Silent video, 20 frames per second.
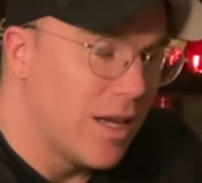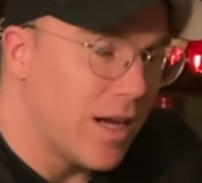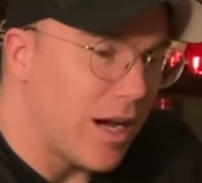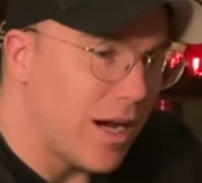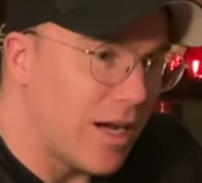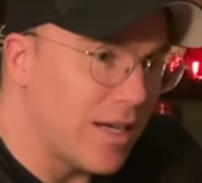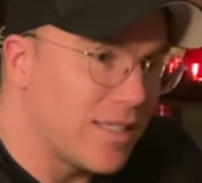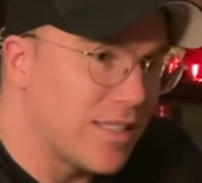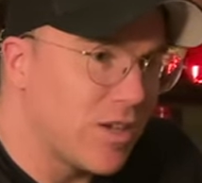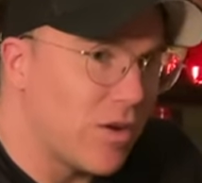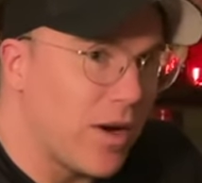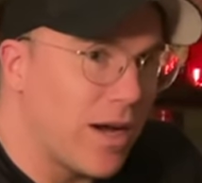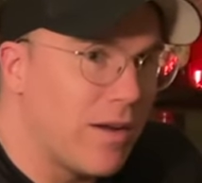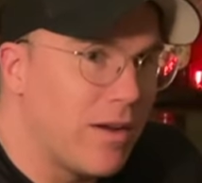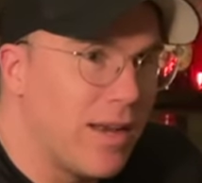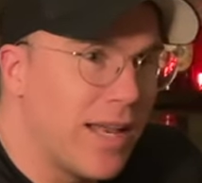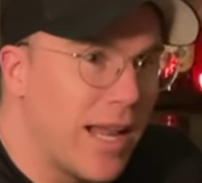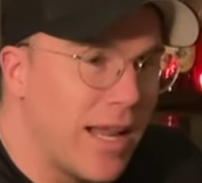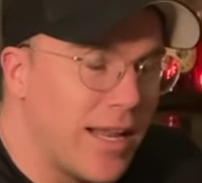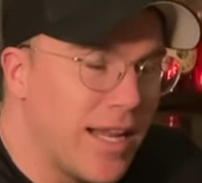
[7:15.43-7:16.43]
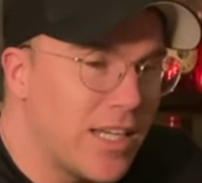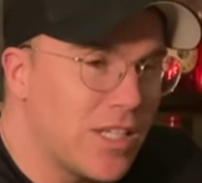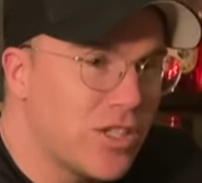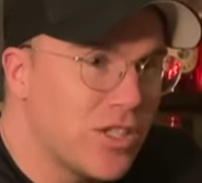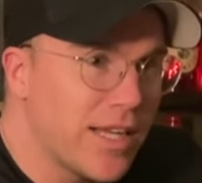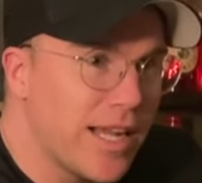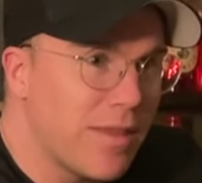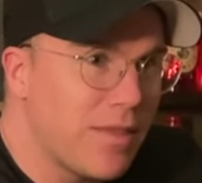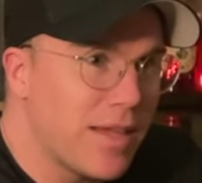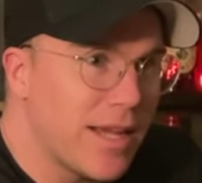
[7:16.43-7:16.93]
I
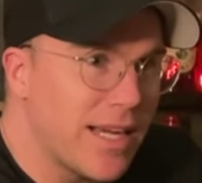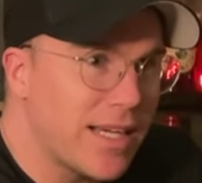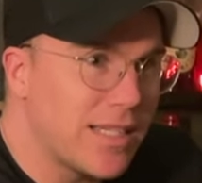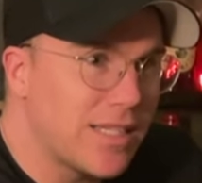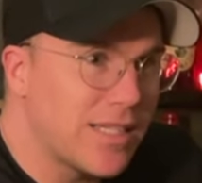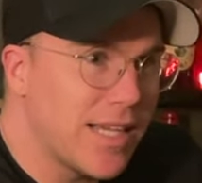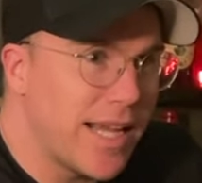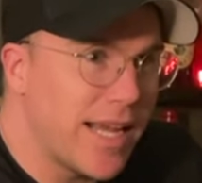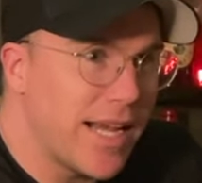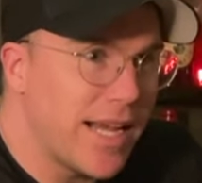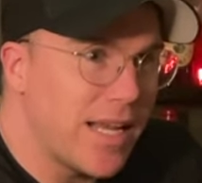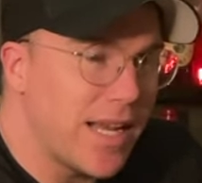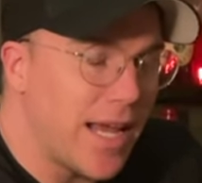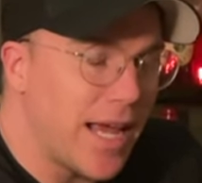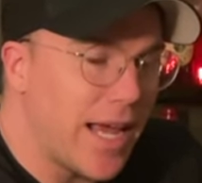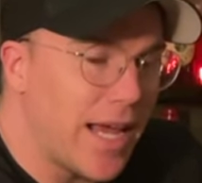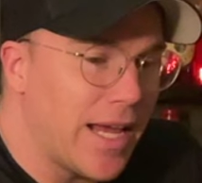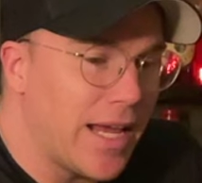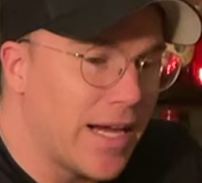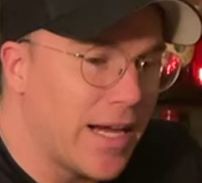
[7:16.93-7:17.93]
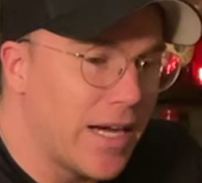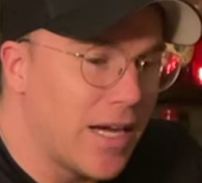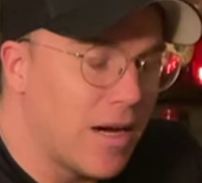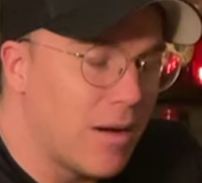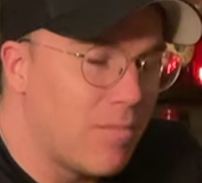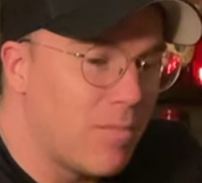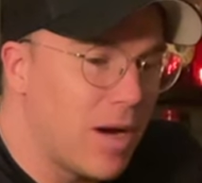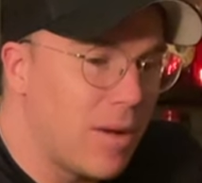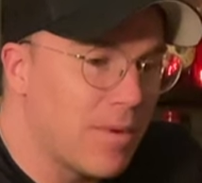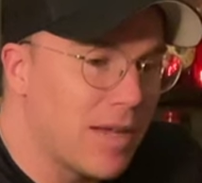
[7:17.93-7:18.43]
think I said
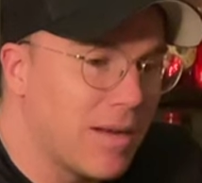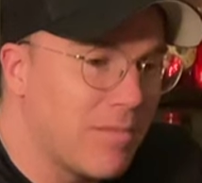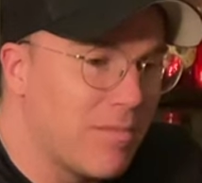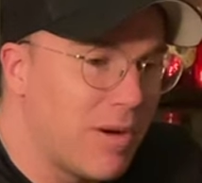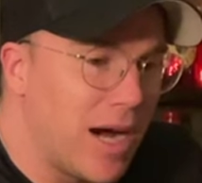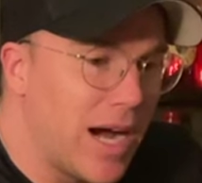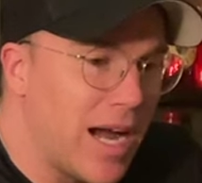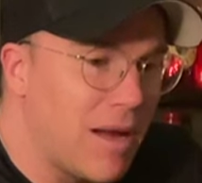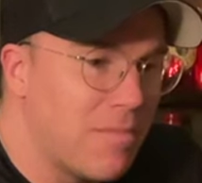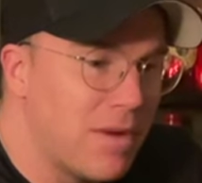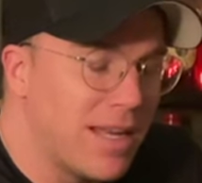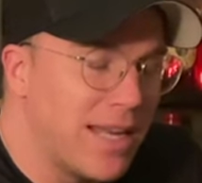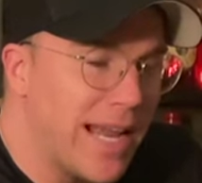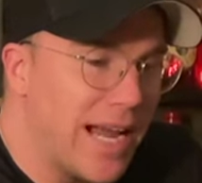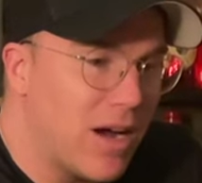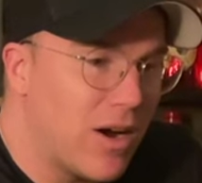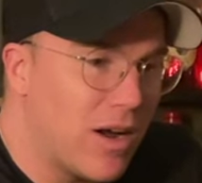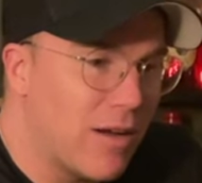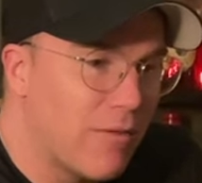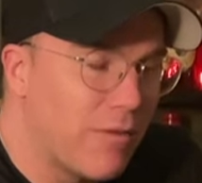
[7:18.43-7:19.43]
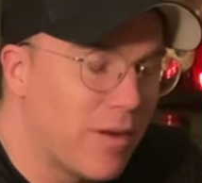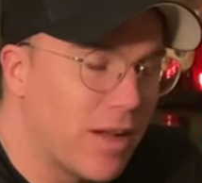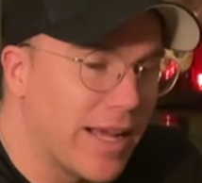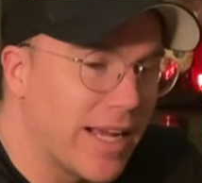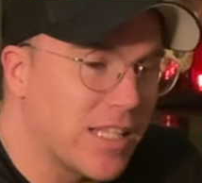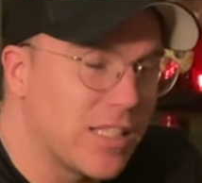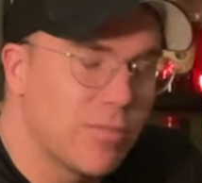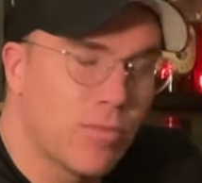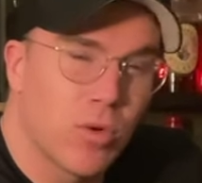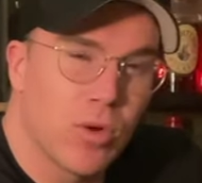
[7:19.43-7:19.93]
a pumpkin pie, but now I feel
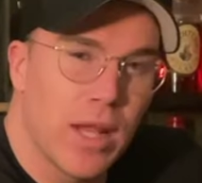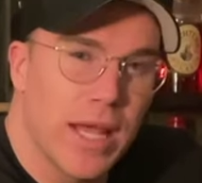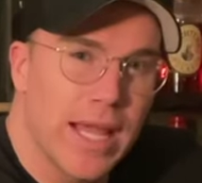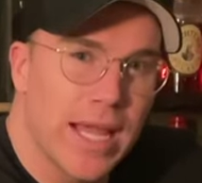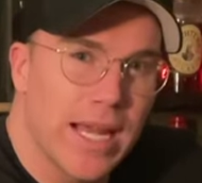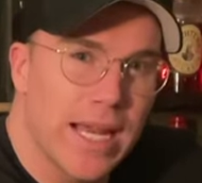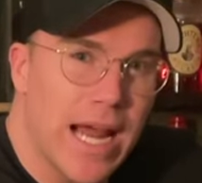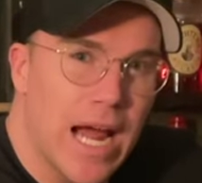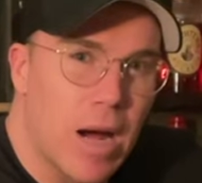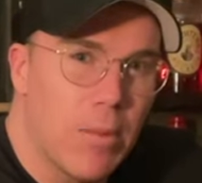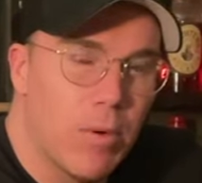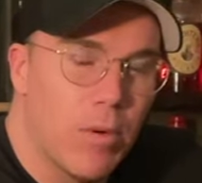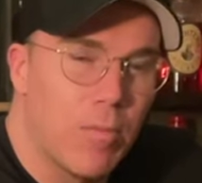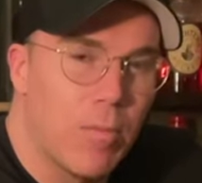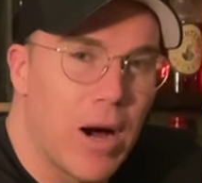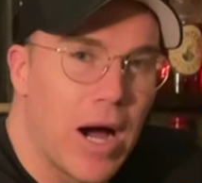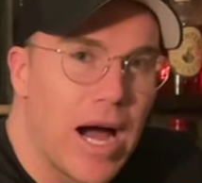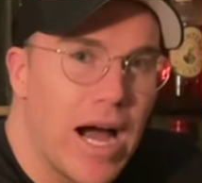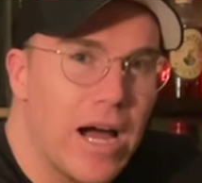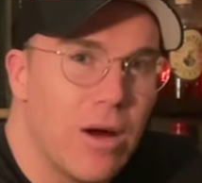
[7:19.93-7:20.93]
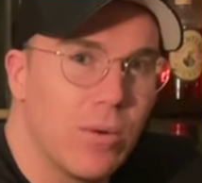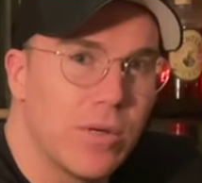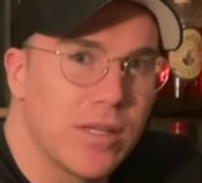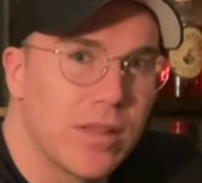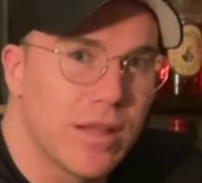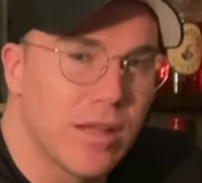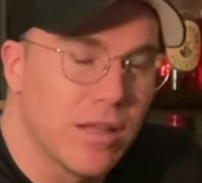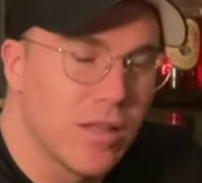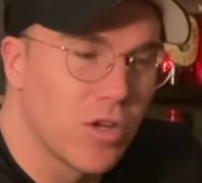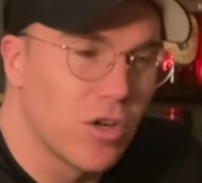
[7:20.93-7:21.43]
like it's more like an apple pie
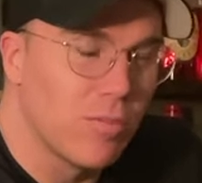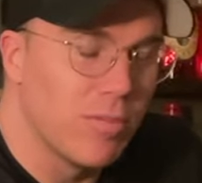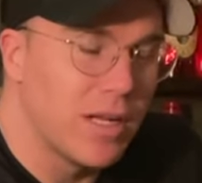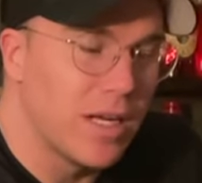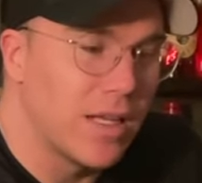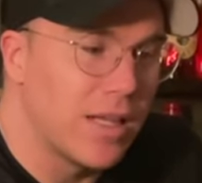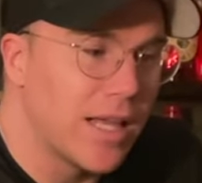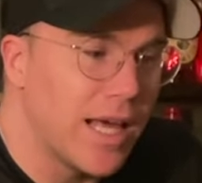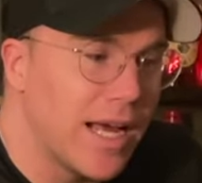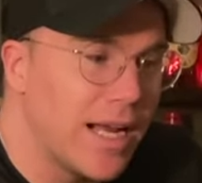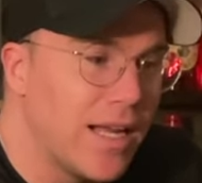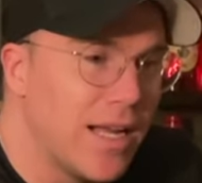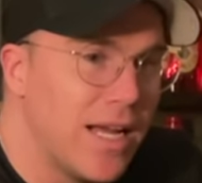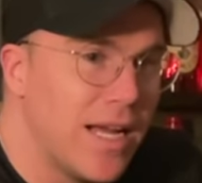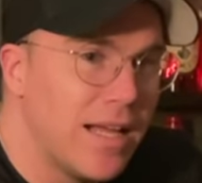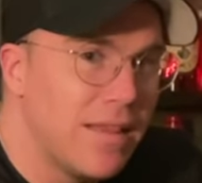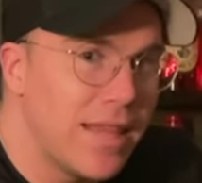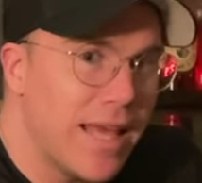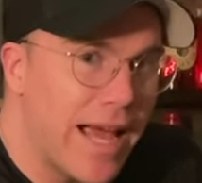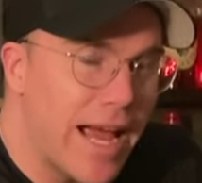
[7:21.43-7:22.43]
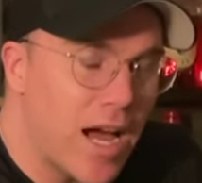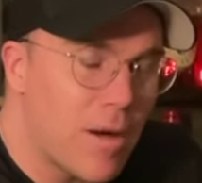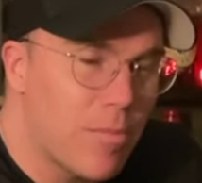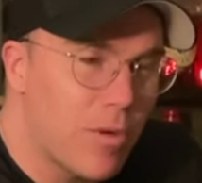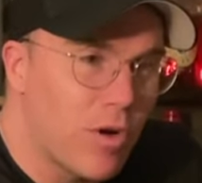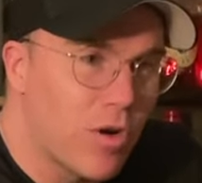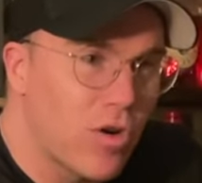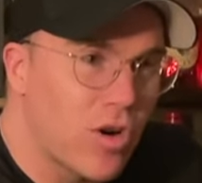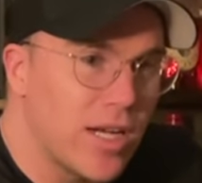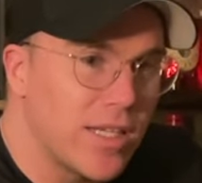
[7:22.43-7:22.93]
with a little bit of that
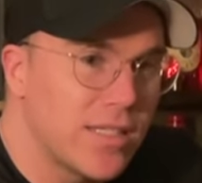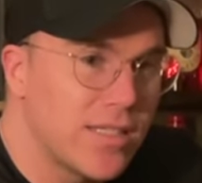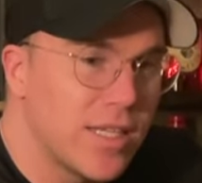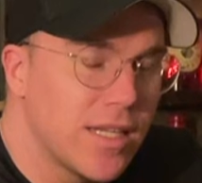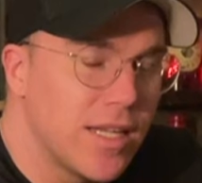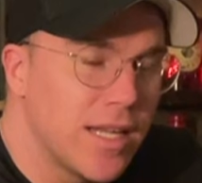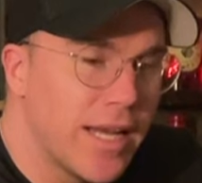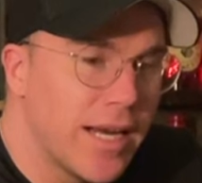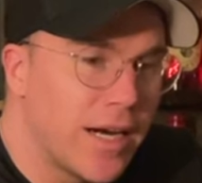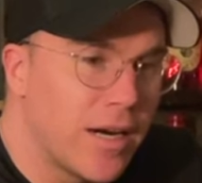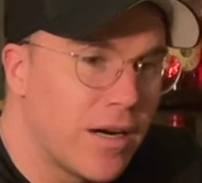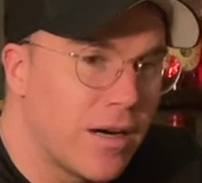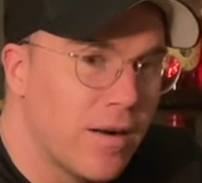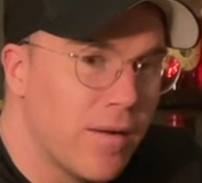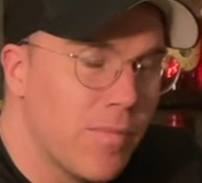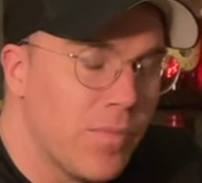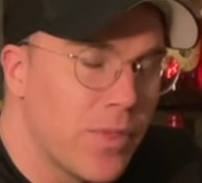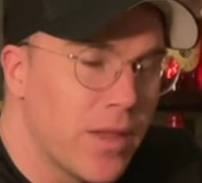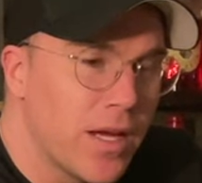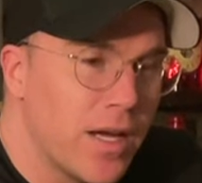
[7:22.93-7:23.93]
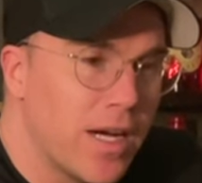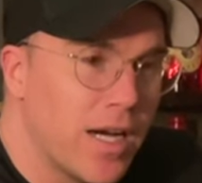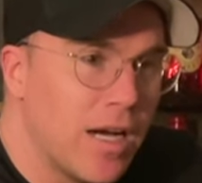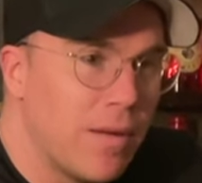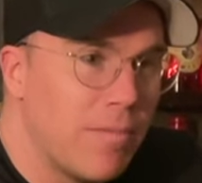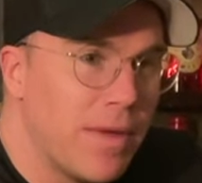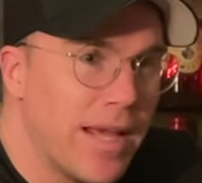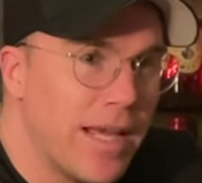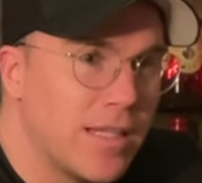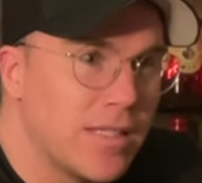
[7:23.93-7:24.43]
apple crust in there
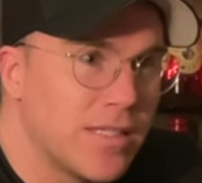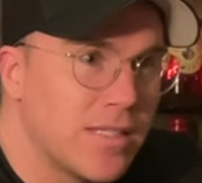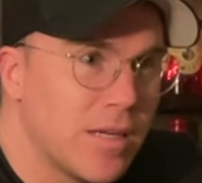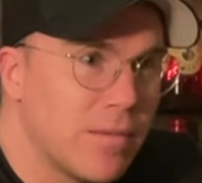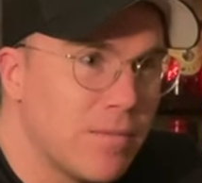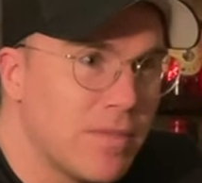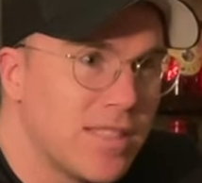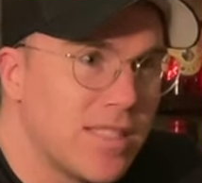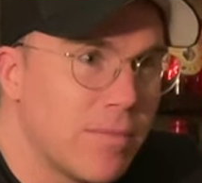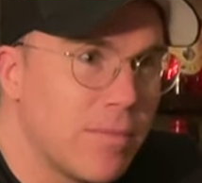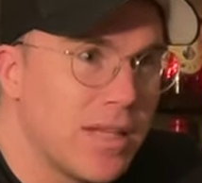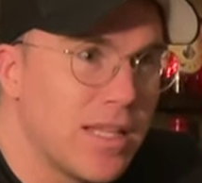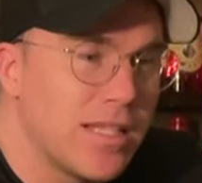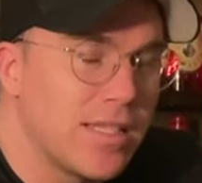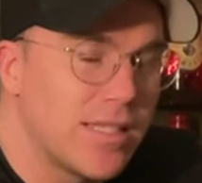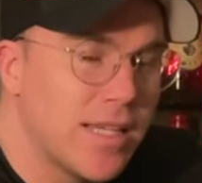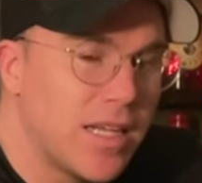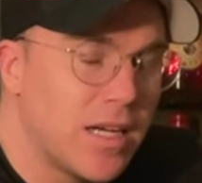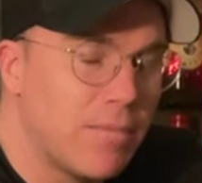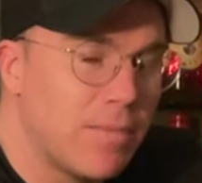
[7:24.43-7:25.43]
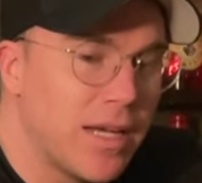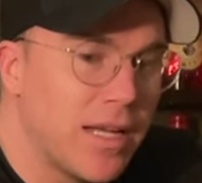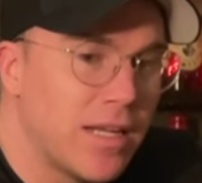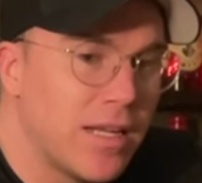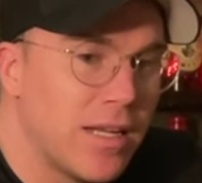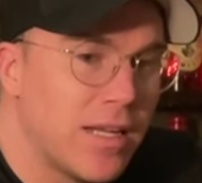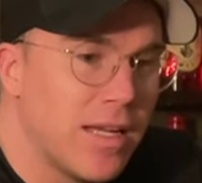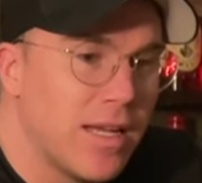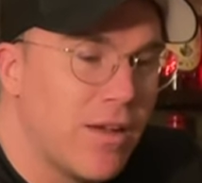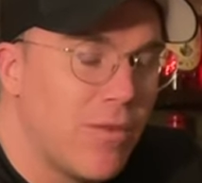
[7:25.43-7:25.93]
and some of the
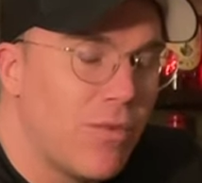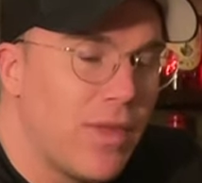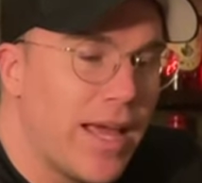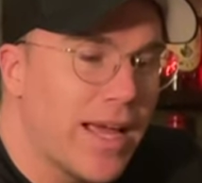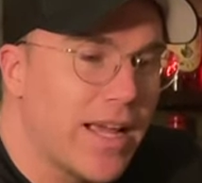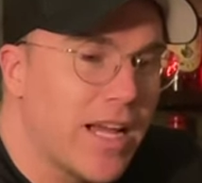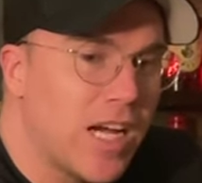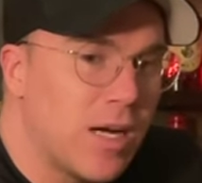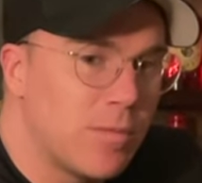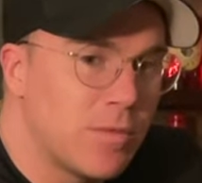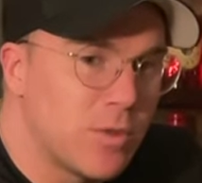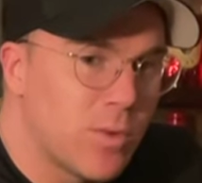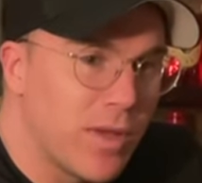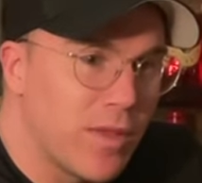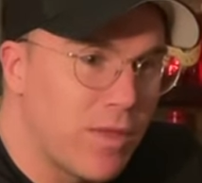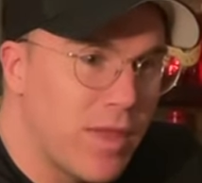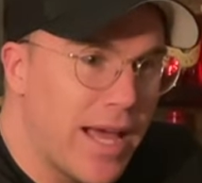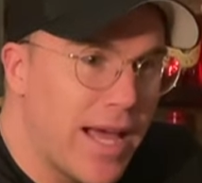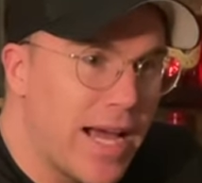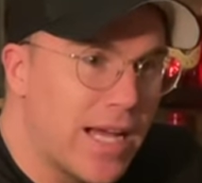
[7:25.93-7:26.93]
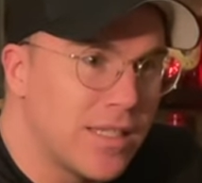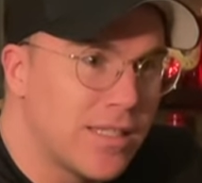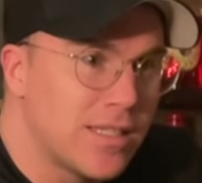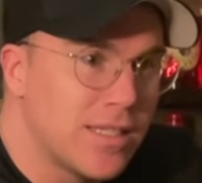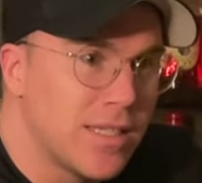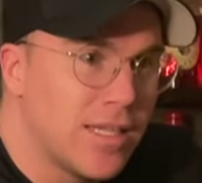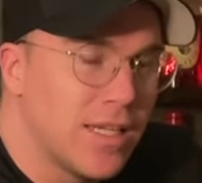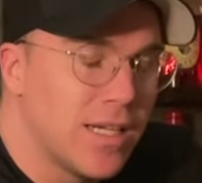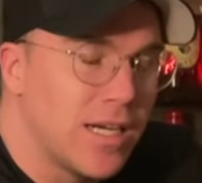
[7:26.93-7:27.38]
cinnamon that comes with that.